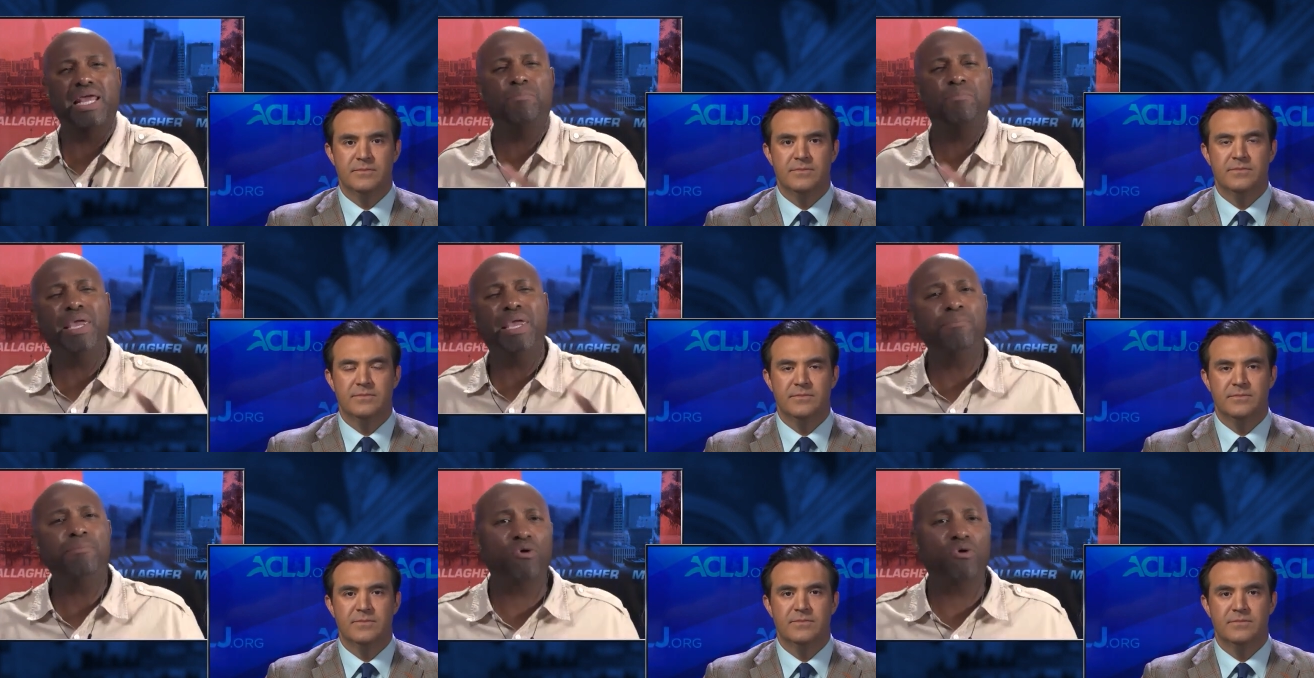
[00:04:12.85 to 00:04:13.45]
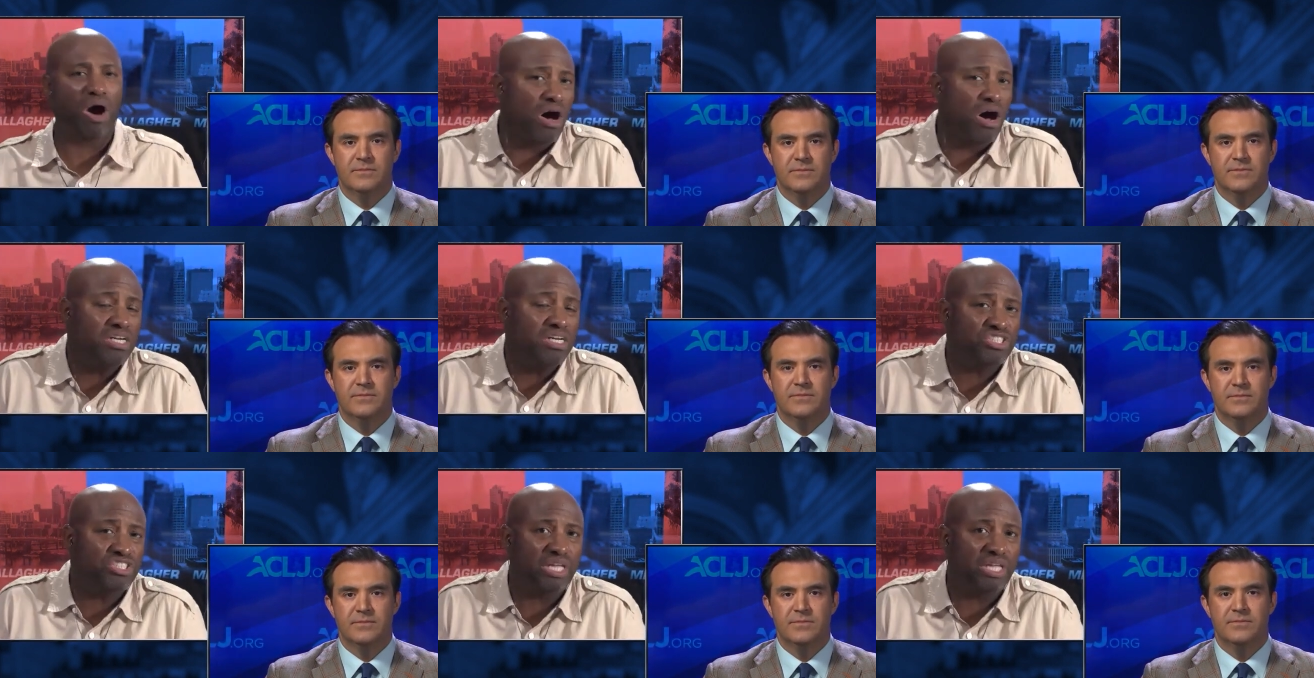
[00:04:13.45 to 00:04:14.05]
Speaker 1: And people,
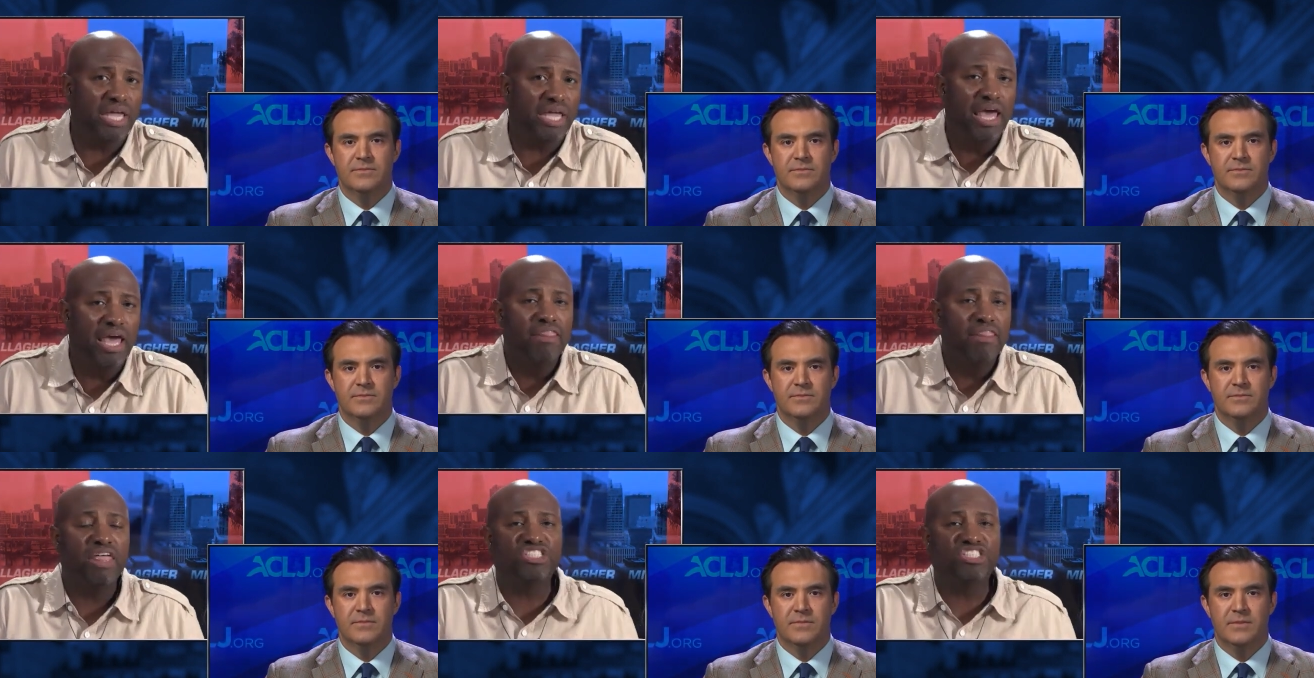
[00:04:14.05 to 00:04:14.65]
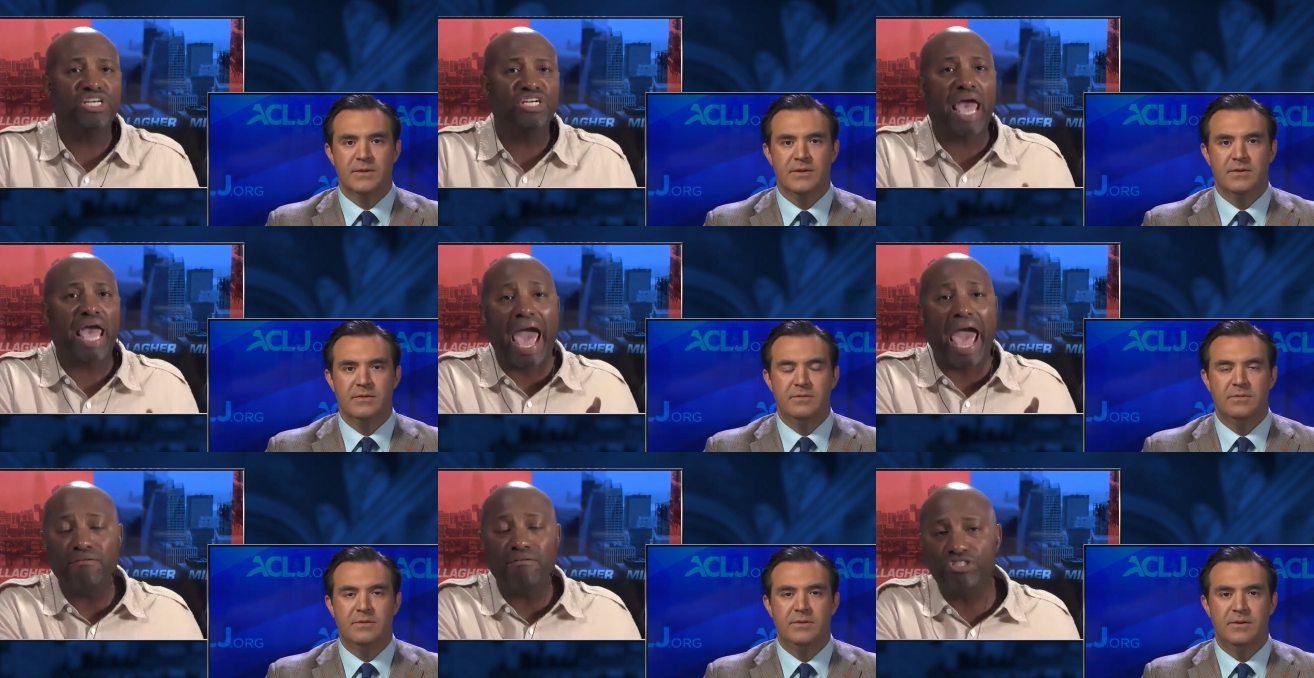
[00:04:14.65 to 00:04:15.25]
honestly, that should
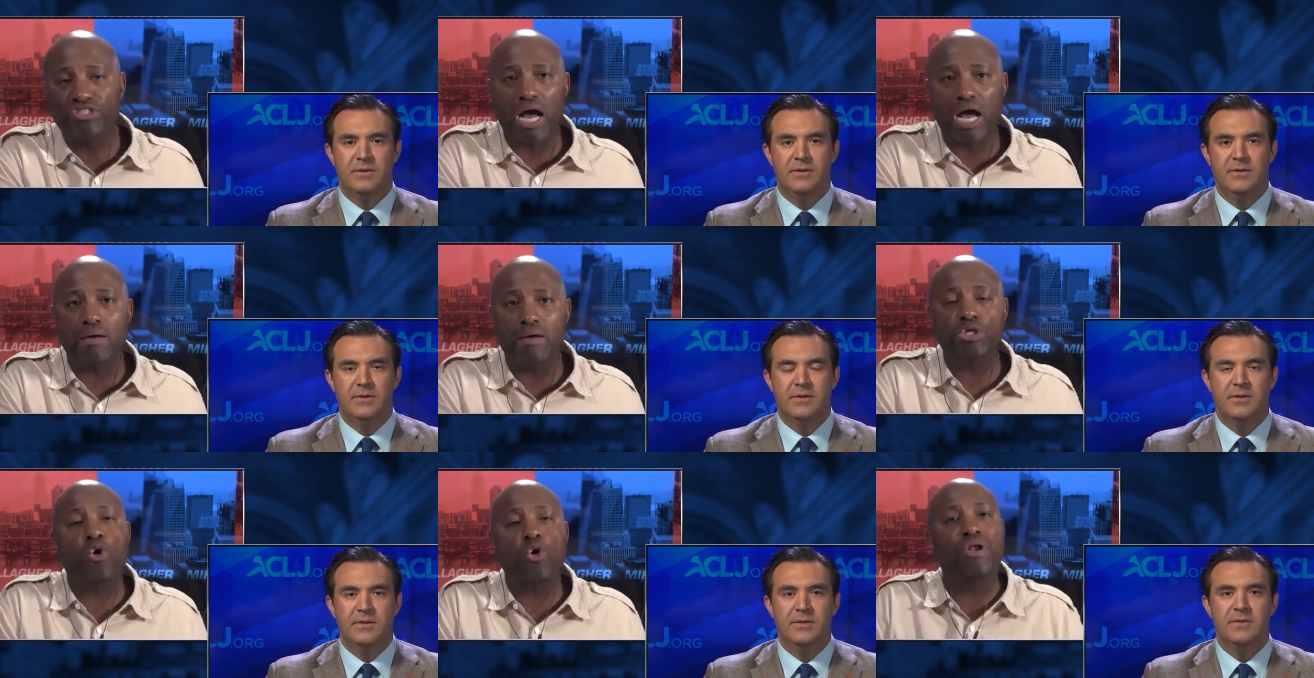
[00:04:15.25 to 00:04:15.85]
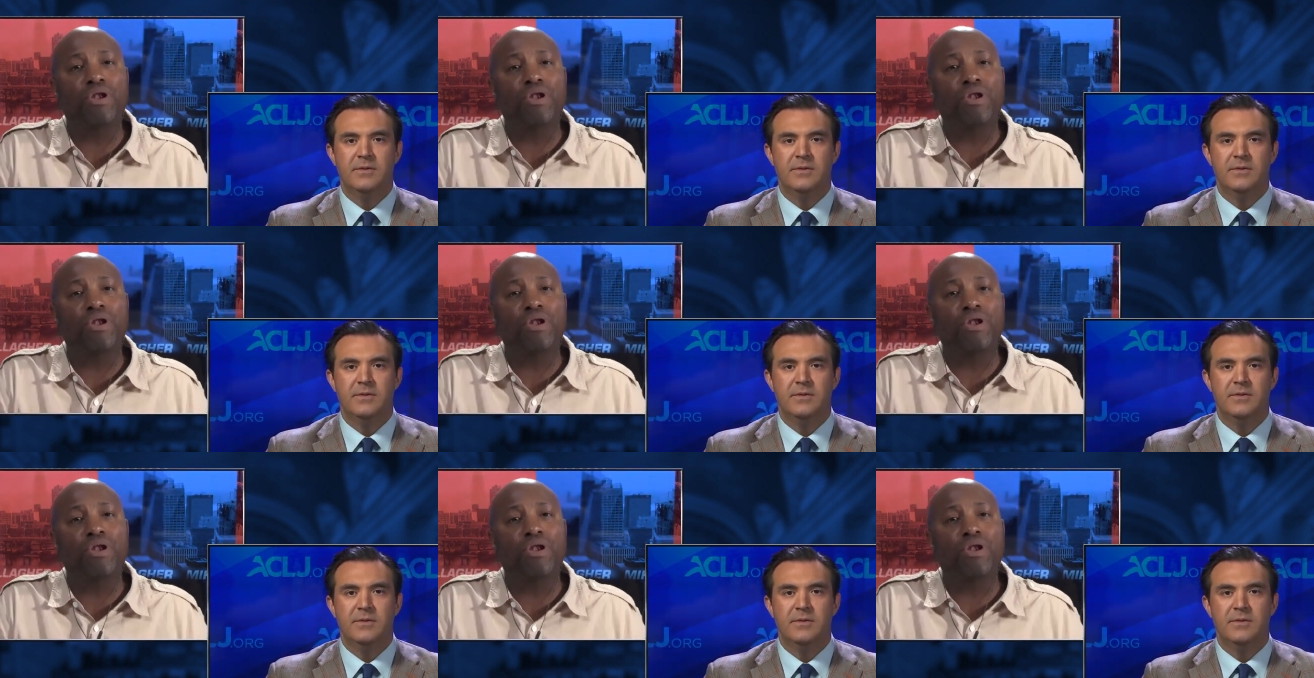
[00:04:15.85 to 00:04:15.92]
have jobs or